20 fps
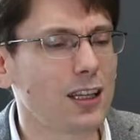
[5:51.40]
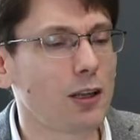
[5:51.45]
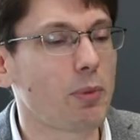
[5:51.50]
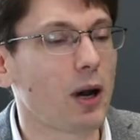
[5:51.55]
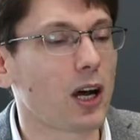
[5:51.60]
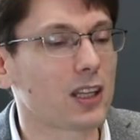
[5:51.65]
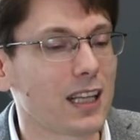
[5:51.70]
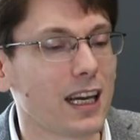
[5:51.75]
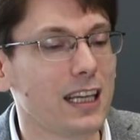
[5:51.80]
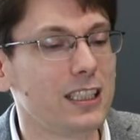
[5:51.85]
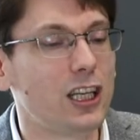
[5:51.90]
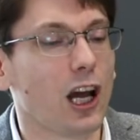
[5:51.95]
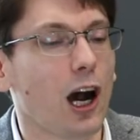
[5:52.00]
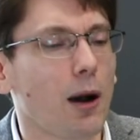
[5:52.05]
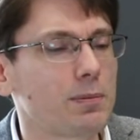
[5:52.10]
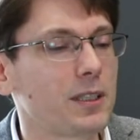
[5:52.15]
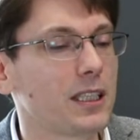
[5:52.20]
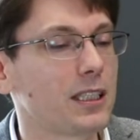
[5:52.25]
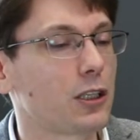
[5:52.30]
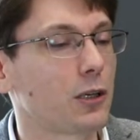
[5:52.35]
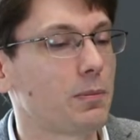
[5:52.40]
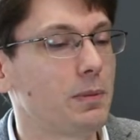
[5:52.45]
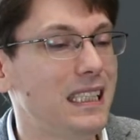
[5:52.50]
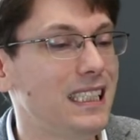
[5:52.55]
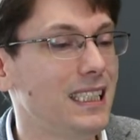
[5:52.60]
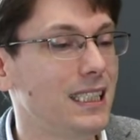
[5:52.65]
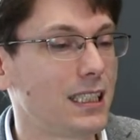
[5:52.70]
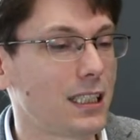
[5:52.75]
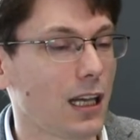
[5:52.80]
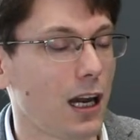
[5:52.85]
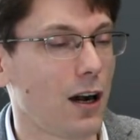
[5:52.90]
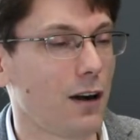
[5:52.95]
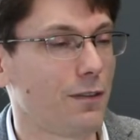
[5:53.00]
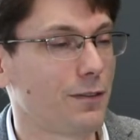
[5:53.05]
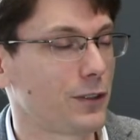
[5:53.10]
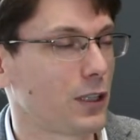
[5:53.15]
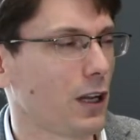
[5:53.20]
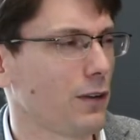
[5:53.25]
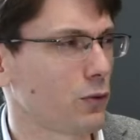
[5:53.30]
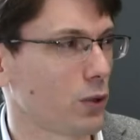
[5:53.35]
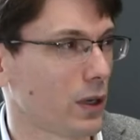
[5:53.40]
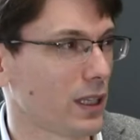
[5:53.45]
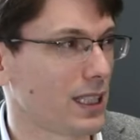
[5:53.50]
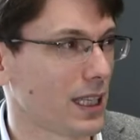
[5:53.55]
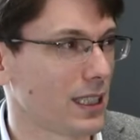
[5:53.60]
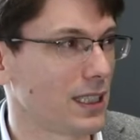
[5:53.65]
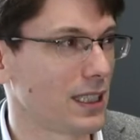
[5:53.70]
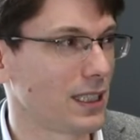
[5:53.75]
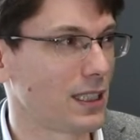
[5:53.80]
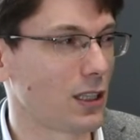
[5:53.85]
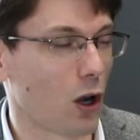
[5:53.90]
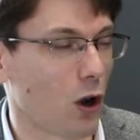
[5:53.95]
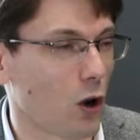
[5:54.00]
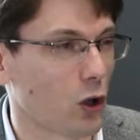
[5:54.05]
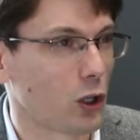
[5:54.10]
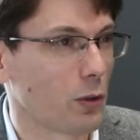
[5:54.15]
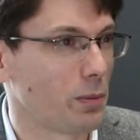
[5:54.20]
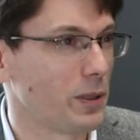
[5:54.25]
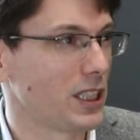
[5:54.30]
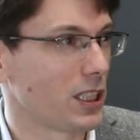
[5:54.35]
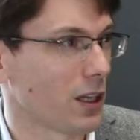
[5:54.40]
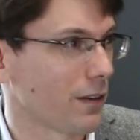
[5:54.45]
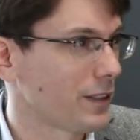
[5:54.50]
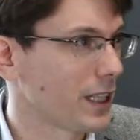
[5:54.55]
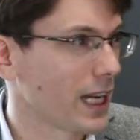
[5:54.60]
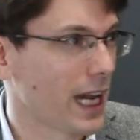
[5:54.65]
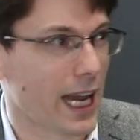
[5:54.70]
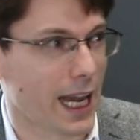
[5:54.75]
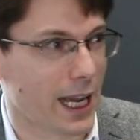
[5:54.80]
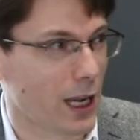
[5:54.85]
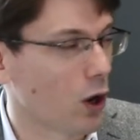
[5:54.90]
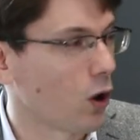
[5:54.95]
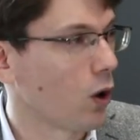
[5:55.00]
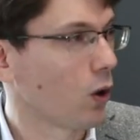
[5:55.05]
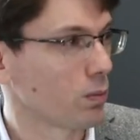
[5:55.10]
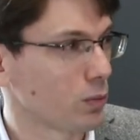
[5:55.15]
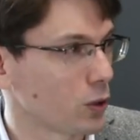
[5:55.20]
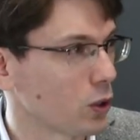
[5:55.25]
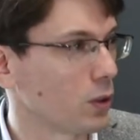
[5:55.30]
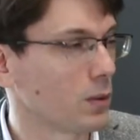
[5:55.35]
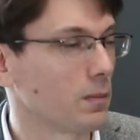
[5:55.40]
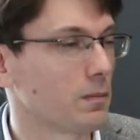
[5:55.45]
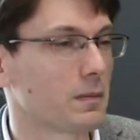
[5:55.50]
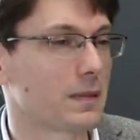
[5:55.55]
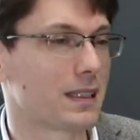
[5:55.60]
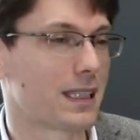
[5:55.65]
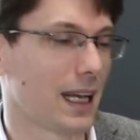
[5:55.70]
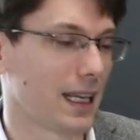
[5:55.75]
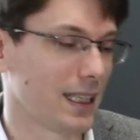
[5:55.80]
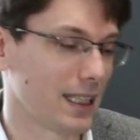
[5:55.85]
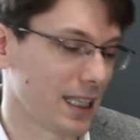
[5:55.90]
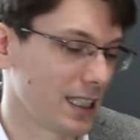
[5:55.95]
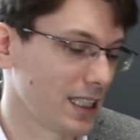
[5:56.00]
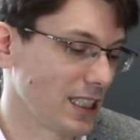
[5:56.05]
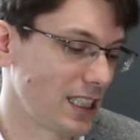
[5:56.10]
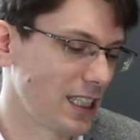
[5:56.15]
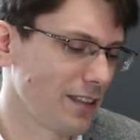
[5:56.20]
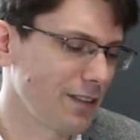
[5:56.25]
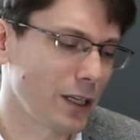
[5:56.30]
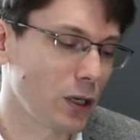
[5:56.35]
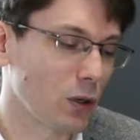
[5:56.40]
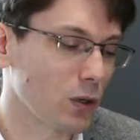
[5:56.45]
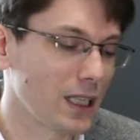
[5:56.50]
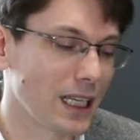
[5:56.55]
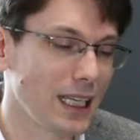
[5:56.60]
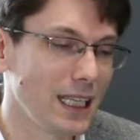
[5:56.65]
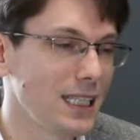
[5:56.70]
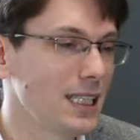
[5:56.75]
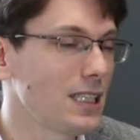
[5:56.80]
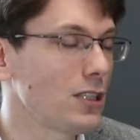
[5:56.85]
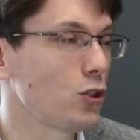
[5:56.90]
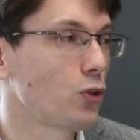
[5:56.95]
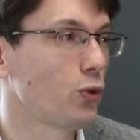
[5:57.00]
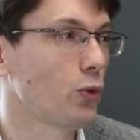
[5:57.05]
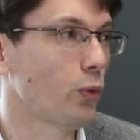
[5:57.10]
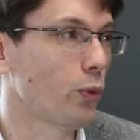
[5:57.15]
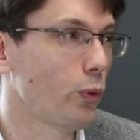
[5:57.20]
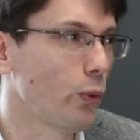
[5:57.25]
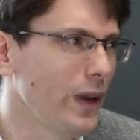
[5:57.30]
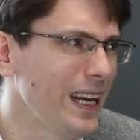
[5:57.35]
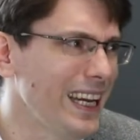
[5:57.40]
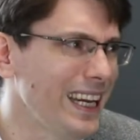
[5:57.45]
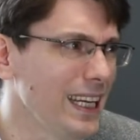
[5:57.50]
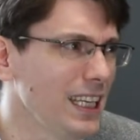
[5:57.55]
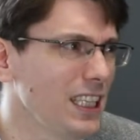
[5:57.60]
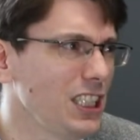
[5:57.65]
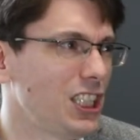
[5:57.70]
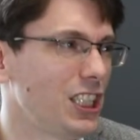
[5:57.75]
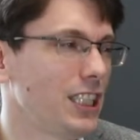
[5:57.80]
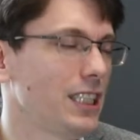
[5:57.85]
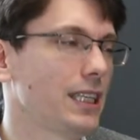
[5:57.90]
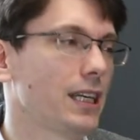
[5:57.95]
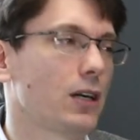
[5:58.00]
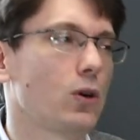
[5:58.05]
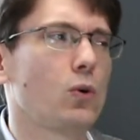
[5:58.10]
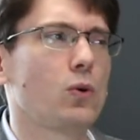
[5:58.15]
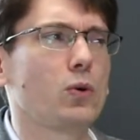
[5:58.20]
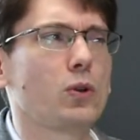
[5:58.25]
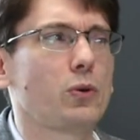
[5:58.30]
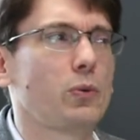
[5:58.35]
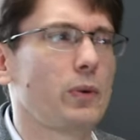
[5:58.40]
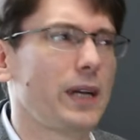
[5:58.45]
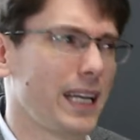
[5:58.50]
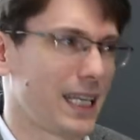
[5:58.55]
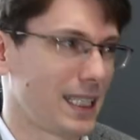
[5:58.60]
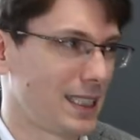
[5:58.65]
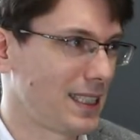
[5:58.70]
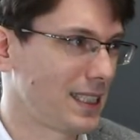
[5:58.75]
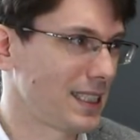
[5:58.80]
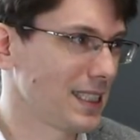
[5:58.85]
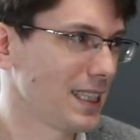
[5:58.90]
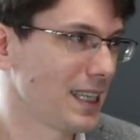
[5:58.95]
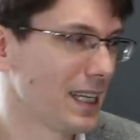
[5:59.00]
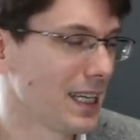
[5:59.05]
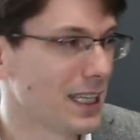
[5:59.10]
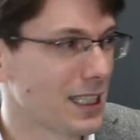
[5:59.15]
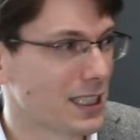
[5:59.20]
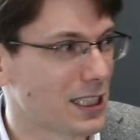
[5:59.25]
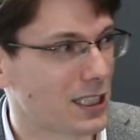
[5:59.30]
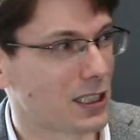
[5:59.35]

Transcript: about adopting the piece of software that is, or the piece of tech, or you know, that is difficult, is to re-engineer all the rest mm-hmm.